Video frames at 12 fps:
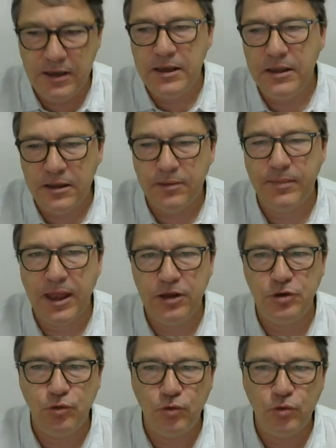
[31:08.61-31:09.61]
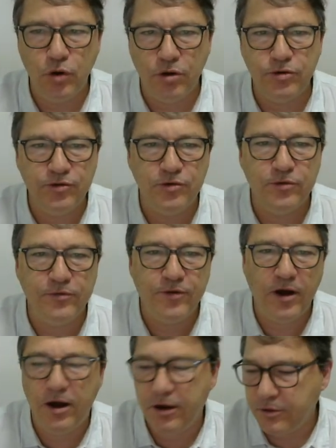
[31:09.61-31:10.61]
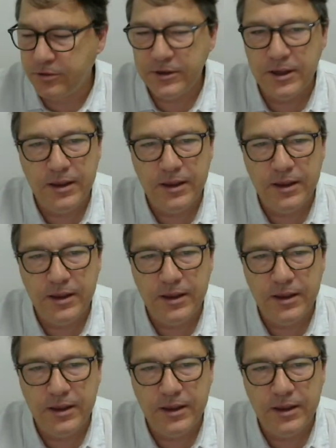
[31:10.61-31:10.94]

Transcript: in the manual contour file,